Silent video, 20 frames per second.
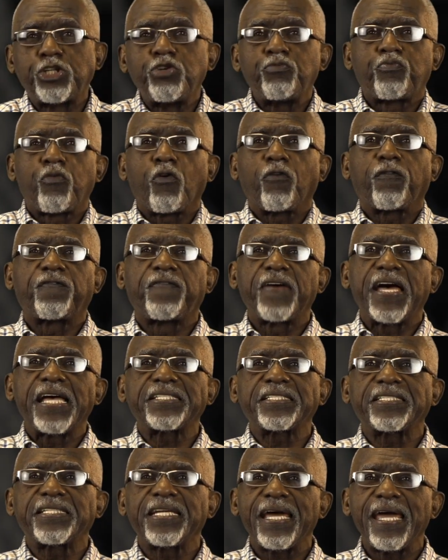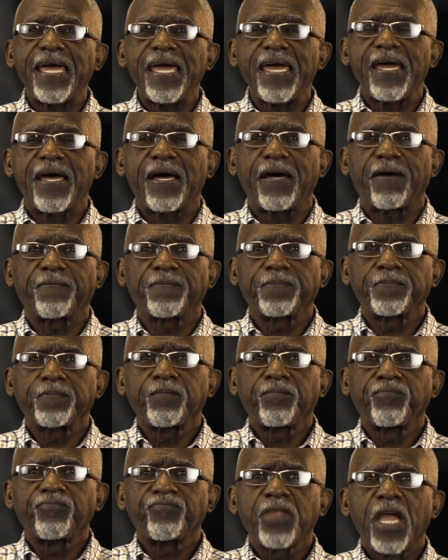you profess to have.
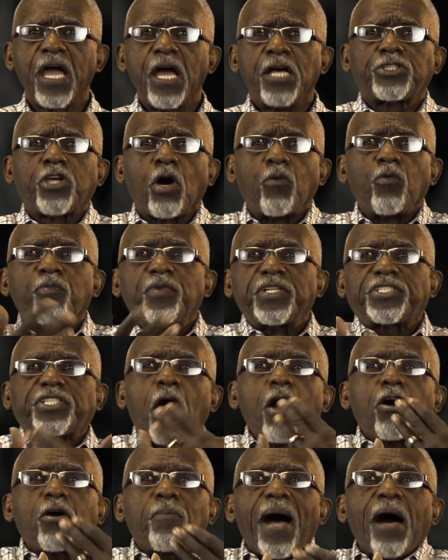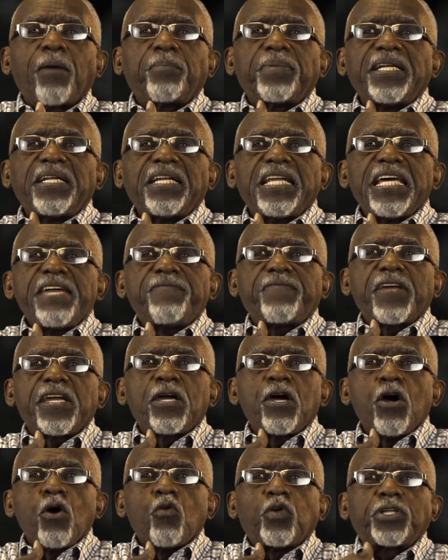So when we talk about believing,